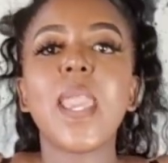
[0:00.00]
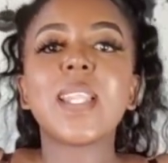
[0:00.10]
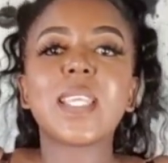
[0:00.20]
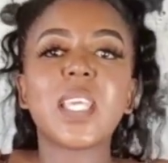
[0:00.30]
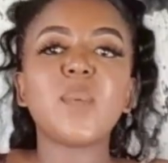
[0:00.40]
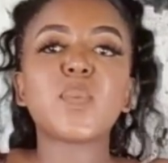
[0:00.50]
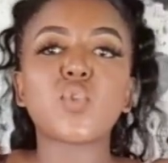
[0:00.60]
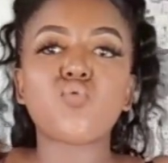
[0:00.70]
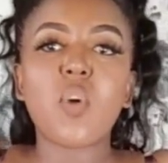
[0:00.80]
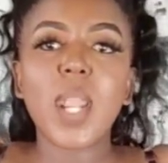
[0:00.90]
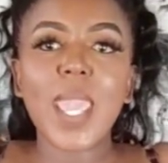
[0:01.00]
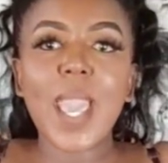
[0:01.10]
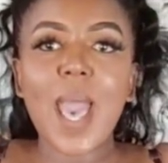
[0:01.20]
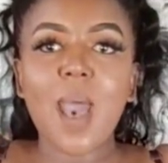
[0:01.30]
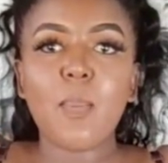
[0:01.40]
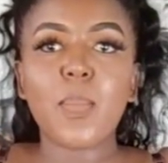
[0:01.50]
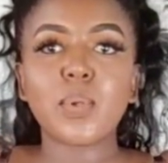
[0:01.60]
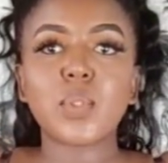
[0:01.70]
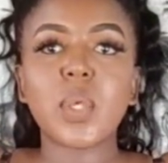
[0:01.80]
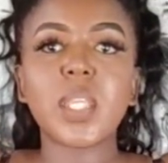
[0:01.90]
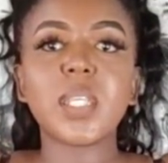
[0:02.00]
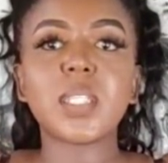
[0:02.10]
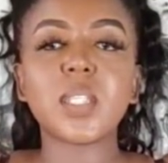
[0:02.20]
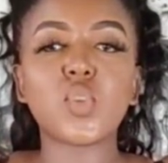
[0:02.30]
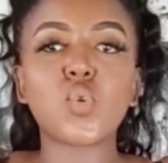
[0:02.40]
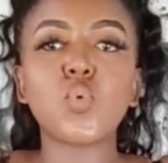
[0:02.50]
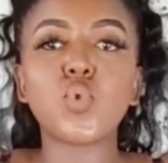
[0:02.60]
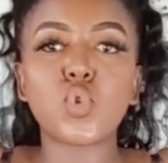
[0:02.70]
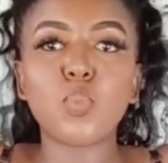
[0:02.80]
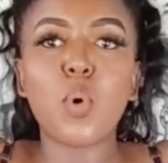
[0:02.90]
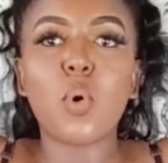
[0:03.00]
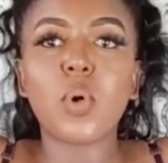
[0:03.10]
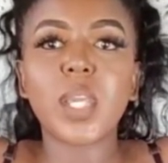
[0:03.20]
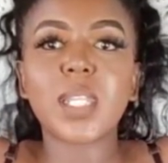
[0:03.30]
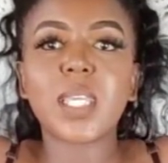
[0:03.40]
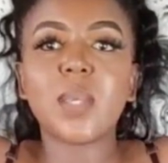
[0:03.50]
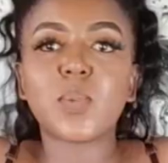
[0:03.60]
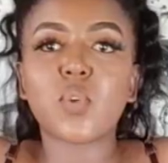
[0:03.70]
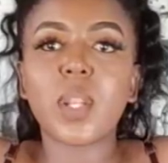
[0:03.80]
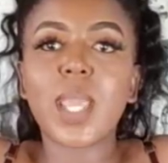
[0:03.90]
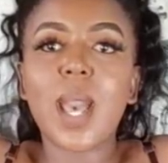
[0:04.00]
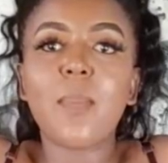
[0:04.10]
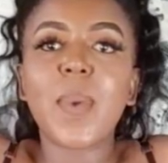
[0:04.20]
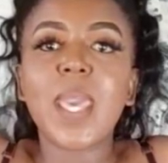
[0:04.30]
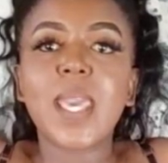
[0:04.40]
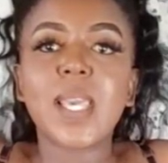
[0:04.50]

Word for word: It keeps rolling up, so it is too small. It keeps rolling up.